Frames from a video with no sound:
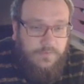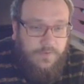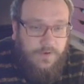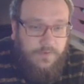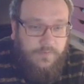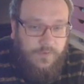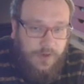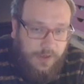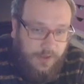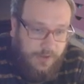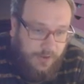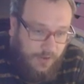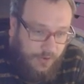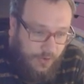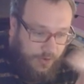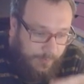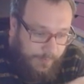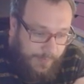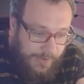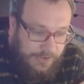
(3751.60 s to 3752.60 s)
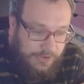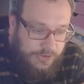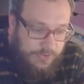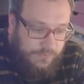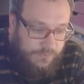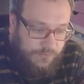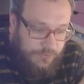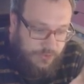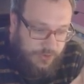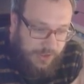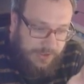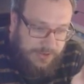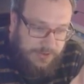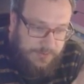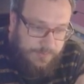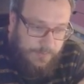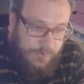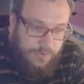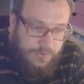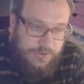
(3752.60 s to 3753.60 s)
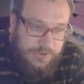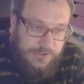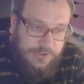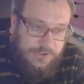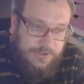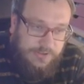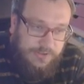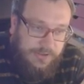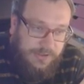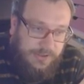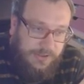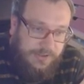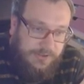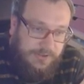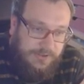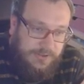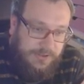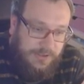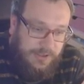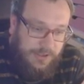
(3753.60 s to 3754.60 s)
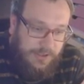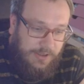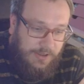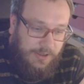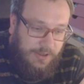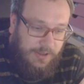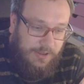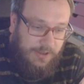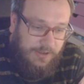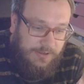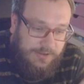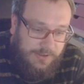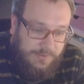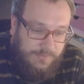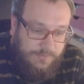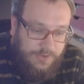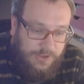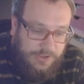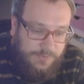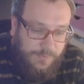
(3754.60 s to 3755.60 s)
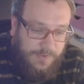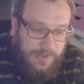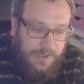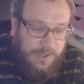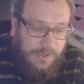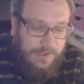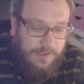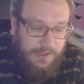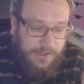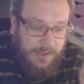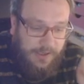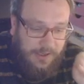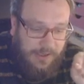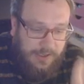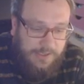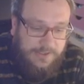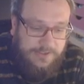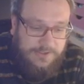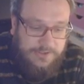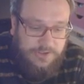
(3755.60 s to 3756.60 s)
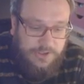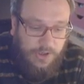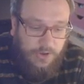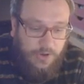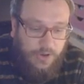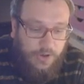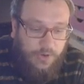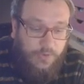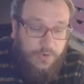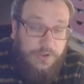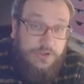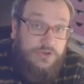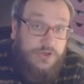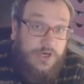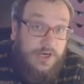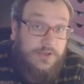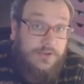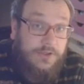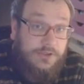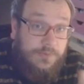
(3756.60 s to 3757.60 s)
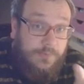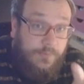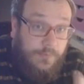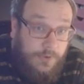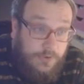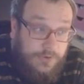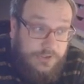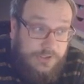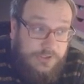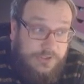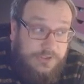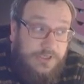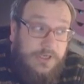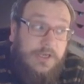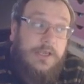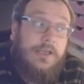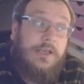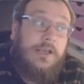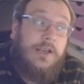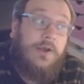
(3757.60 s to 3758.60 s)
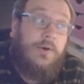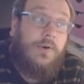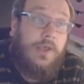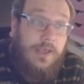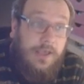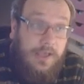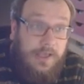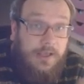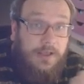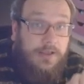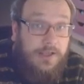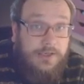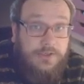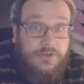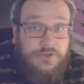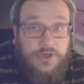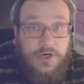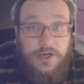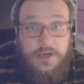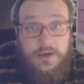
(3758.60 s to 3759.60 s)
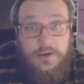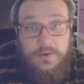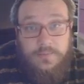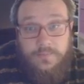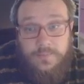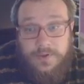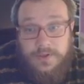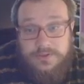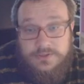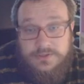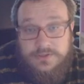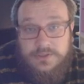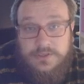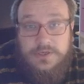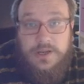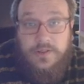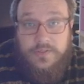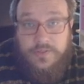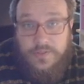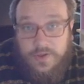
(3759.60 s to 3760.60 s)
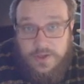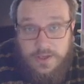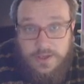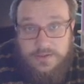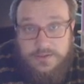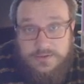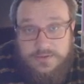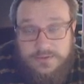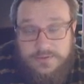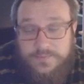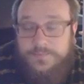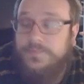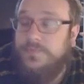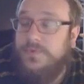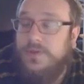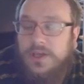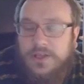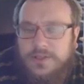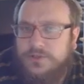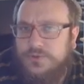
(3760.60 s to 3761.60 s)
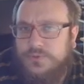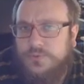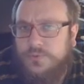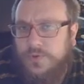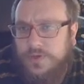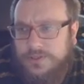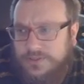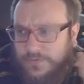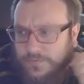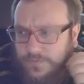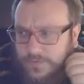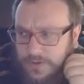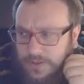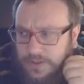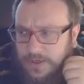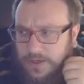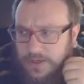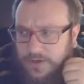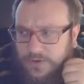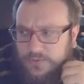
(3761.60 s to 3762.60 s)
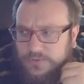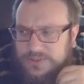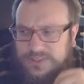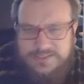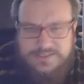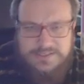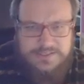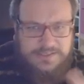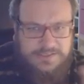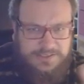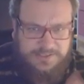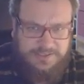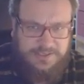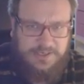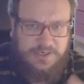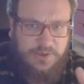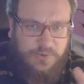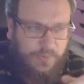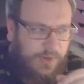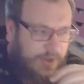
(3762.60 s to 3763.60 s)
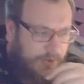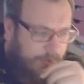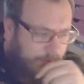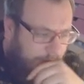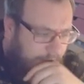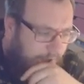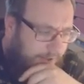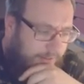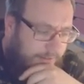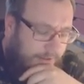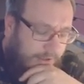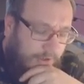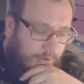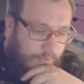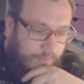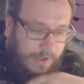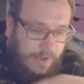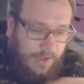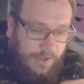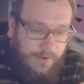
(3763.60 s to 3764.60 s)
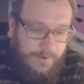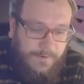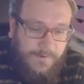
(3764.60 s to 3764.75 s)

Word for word: like got a bunch of tracks muted and some tracks playing, and then I click solo on a track that's muted, now I hear that track but nothing else. Others will work differently. Like Audacity does it in a weird way, I think, where